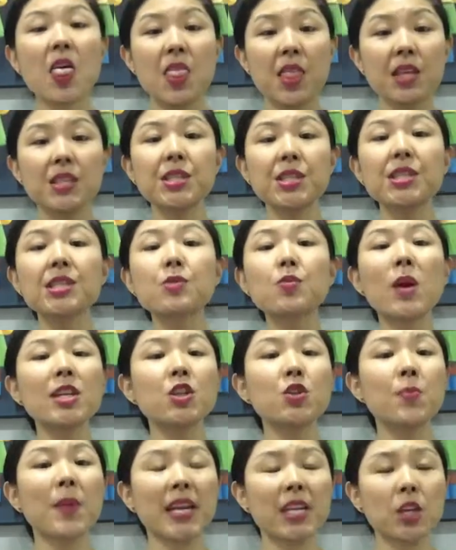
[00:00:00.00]
This is
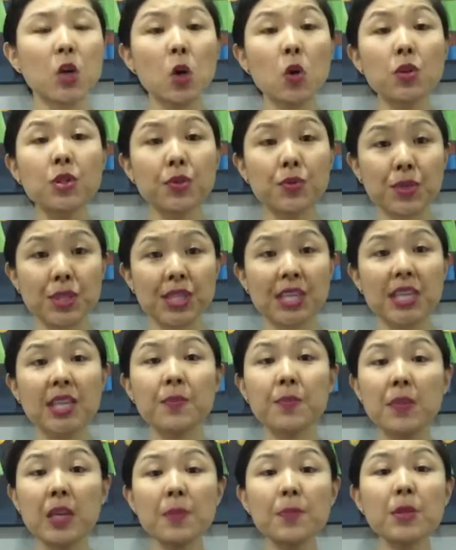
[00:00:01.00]
what you might also see in
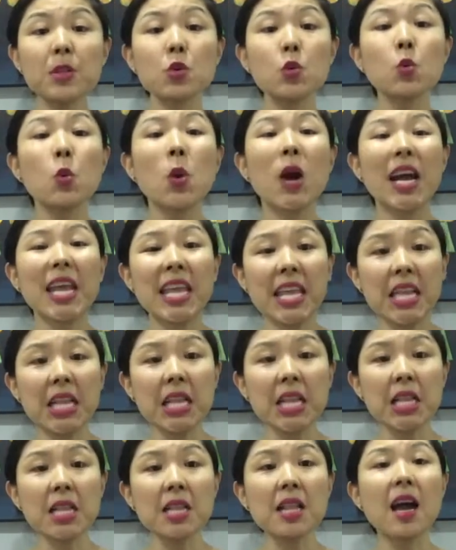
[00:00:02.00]
people who are
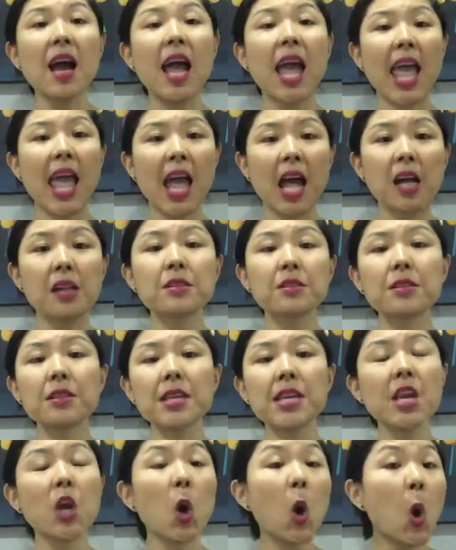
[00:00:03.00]
ill,
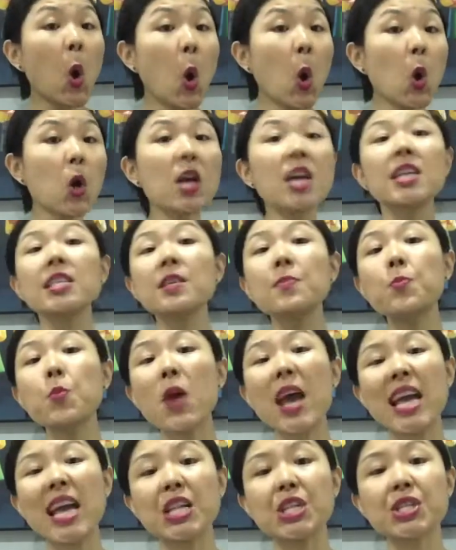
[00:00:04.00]
elderly, or
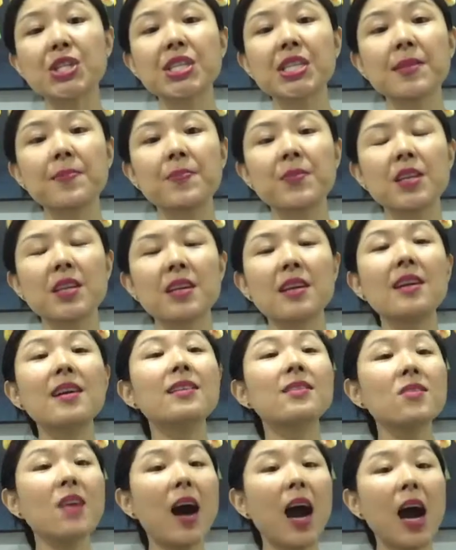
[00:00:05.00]
depressed.
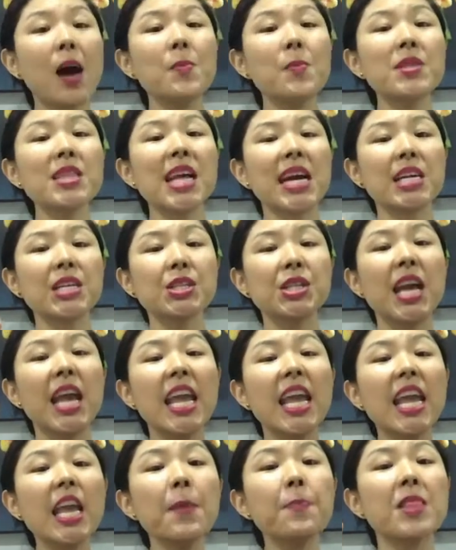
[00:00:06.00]
To harmonize
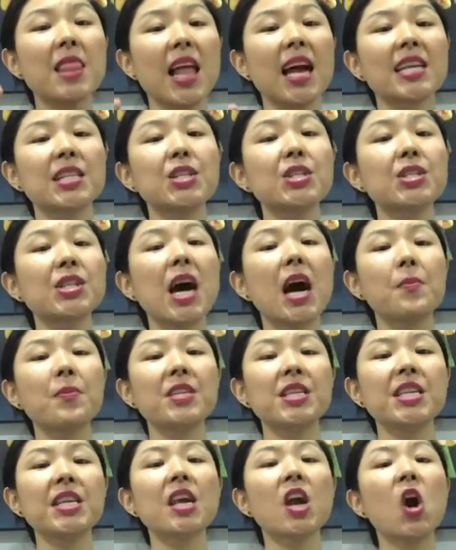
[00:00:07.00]
hip-line
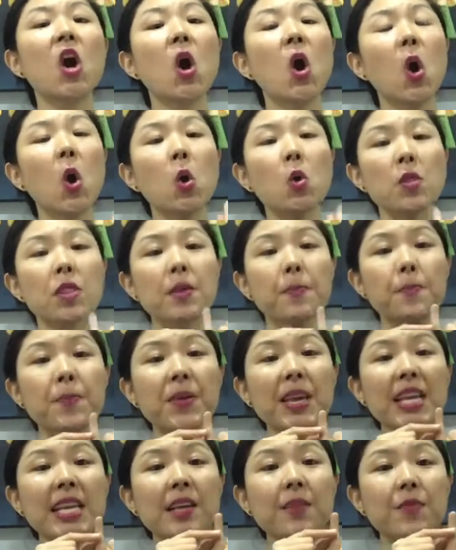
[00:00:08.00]
disharmony, hold the
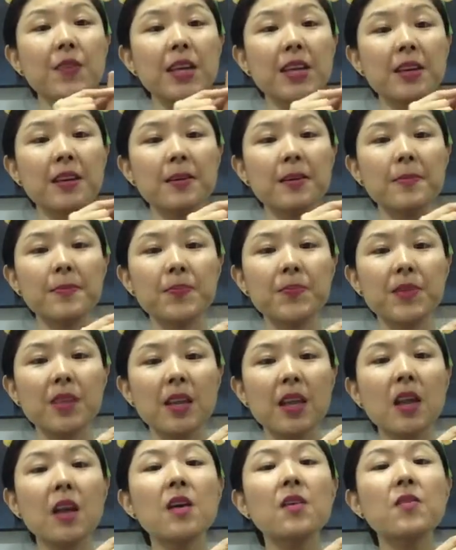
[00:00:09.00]
pinky finger
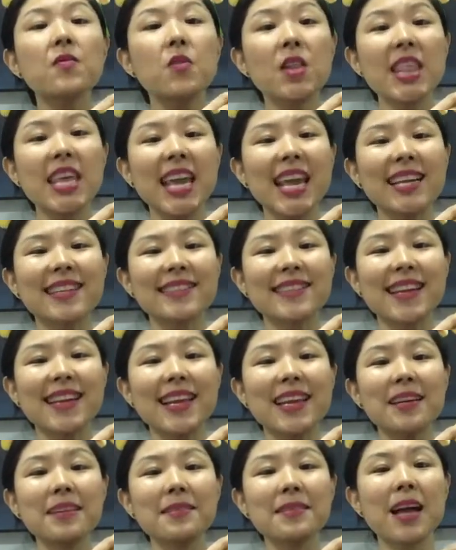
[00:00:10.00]
for the
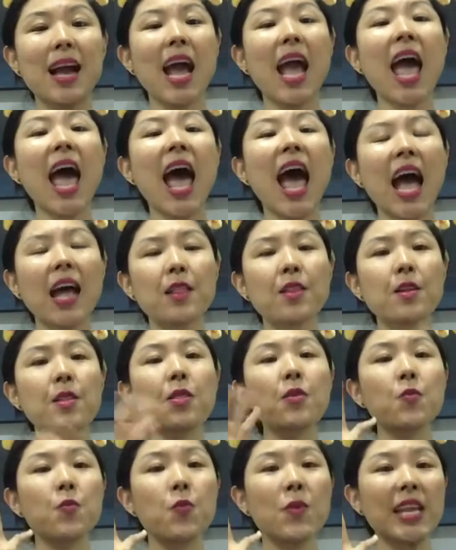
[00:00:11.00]
exhale and
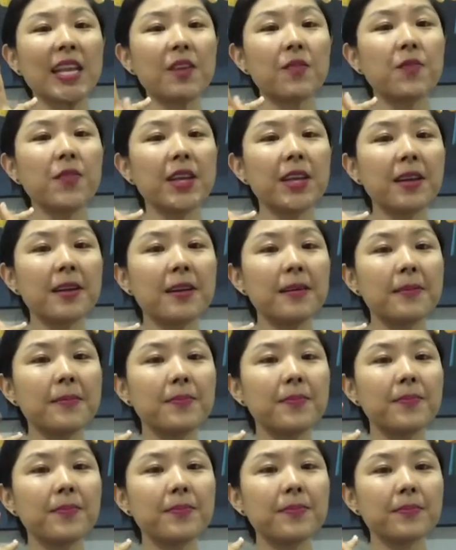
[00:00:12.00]
the ring finger
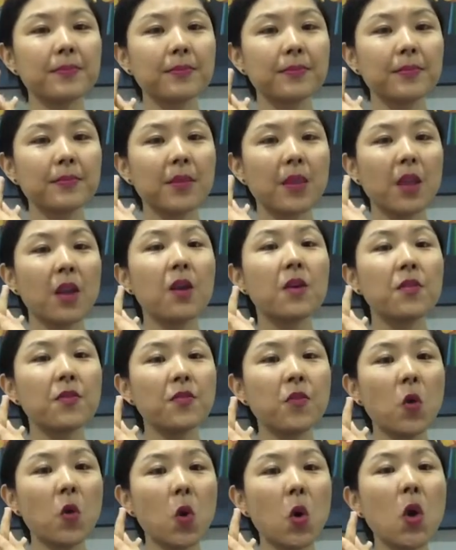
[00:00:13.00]

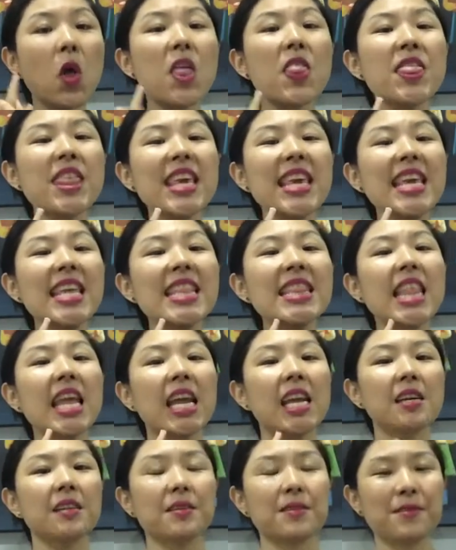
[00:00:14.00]
for the
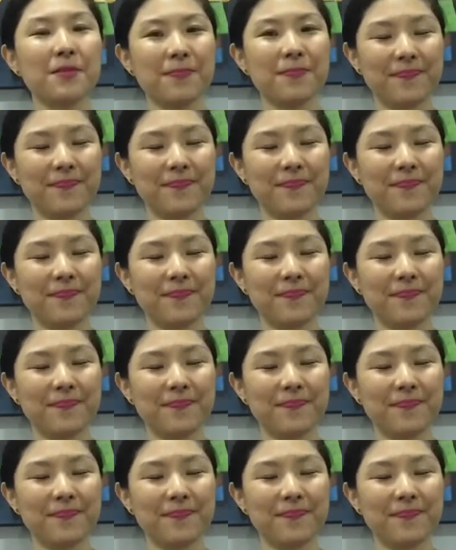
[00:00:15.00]
inhale.